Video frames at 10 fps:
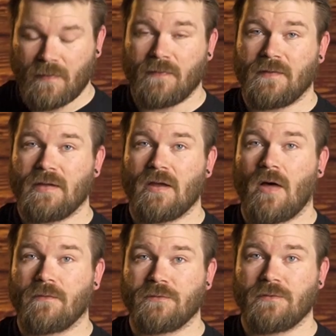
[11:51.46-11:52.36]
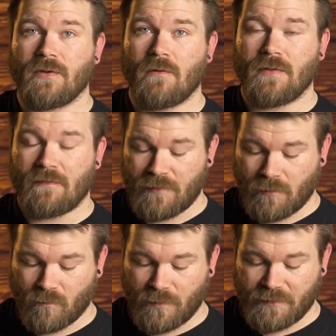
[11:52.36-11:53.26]
The other two though, they feel
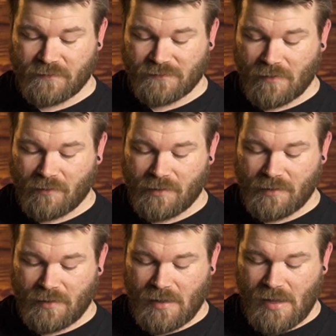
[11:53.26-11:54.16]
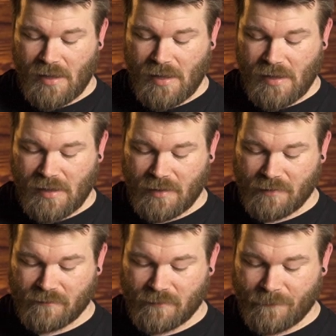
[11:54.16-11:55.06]
really solid,
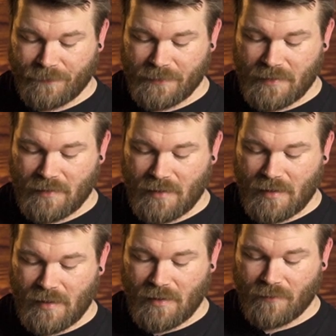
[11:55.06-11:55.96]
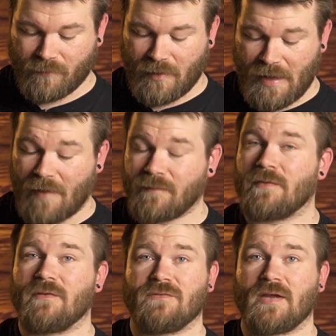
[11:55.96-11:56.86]
and after
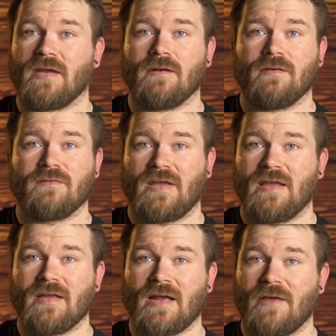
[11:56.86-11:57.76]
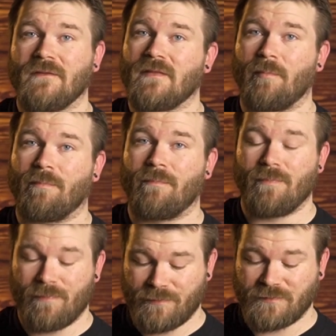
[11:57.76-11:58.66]
the second sanding, I think the
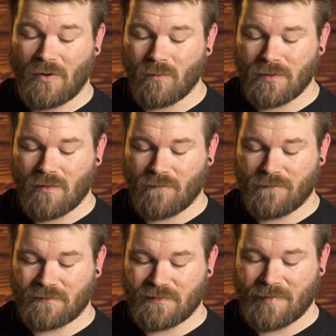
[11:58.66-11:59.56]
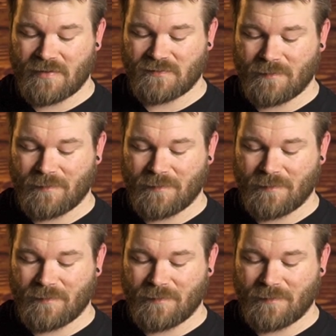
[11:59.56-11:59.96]
Tokonol feels the best to